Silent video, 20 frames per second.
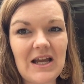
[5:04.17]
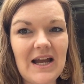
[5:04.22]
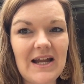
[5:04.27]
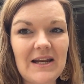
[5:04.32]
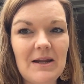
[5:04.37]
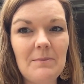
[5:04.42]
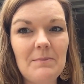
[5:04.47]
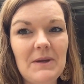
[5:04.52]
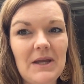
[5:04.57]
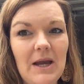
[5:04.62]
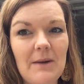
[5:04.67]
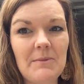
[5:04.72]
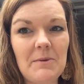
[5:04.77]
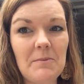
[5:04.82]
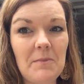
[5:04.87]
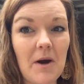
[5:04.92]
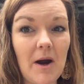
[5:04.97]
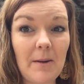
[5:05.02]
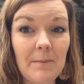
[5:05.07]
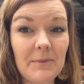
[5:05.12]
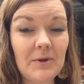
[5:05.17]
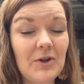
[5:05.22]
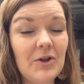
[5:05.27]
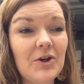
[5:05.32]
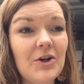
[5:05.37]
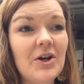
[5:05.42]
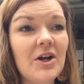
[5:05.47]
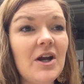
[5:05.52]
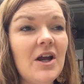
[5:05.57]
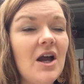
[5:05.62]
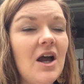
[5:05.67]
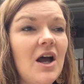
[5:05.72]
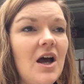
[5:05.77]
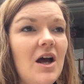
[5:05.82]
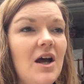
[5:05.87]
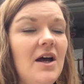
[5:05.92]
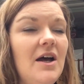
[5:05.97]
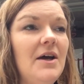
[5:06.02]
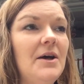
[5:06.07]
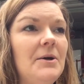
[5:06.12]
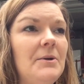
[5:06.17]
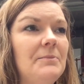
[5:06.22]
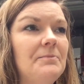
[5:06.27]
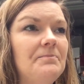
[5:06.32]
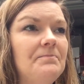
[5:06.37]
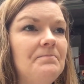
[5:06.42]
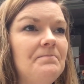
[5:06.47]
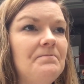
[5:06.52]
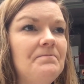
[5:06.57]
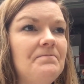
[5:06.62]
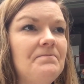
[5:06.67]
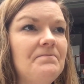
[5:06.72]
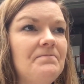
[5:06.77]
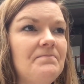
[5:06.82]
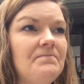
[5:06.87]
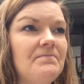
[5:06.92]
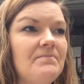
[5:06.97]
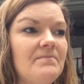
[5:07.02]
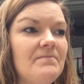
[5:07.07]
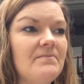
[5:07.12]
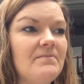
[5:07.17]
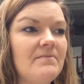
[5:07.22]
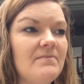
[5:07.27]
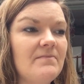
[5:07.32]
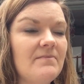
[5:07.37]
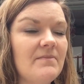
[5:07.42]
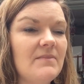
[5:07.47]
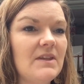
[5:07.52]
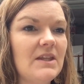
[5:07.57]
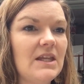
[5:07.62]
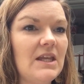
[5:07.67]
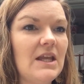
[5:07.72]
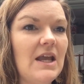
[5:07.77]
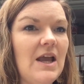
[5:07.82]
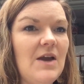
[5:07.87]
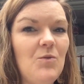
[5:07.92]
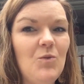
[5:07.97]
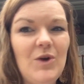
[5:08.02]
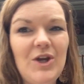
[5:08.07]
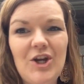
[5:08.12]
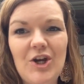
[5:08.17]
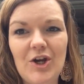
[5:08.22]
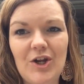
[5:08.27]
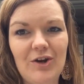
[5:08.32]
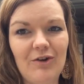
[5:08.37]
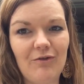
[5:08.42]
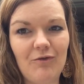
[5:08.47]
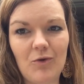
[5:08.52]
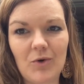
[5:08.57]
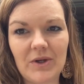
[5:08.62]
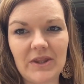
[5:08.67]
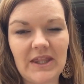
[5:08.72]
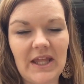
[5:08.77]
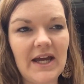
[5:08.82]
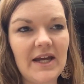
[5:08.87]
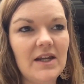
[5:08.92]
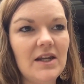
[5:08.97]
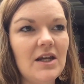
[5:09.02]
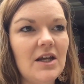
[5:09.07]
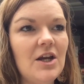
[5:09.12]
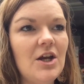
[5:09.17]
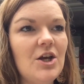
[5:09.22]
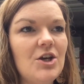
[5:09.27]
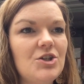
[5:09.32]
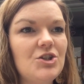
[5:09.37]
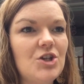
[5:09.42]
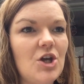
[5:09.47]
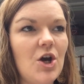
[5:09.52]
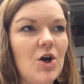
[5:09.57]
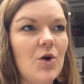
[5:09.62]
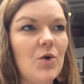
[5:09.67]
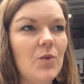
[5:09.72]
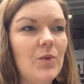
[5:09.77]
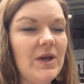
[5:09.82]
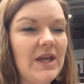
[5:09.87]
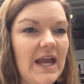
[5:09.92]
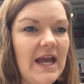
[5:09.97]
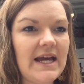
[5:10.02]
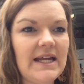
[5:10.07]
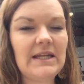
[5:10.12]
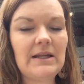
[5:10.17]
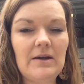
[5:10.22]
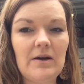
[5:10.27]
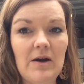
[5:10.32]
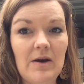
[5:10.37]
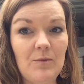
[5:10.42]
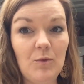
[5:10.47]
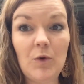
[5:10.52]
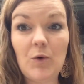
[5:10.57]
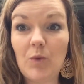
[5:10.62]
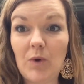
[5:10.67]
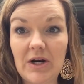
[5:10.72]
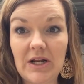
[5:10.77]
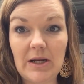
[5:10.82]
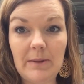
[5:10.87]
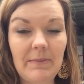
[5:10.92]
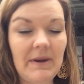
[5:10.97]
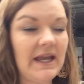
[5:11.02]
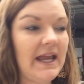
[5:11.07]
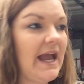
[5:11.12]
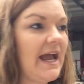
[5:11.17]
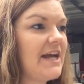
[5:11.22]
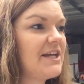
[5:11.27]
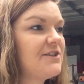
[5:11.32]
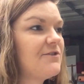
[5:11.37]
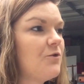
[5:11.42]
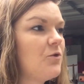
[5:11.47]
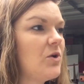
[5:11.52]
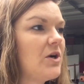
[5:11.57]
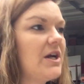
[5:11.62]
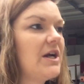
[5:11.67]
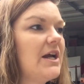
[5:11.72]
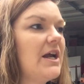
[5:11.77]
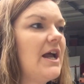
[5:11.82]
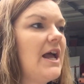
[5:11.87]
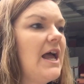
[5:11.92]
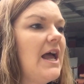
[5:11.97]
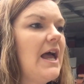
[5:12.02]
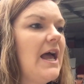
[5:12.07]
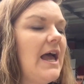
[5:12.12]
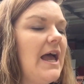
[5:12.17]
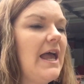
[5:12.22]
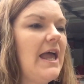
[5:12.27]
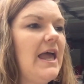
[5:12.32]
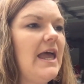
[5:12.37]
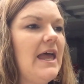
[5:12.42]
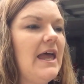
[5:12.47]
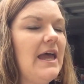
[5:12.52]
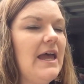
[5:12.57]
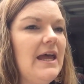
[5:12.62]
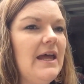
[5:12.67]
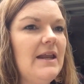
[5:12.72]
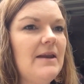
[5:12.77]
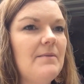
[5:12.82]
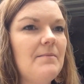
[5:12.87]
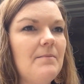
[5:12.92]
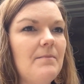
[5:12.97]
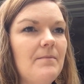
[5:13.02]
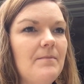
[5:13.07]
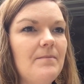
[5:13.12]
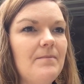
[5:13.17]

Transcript: kind of becoming popular, um, and we couldn't afford that. So we had to, uh, we wanted to pay cash for it, and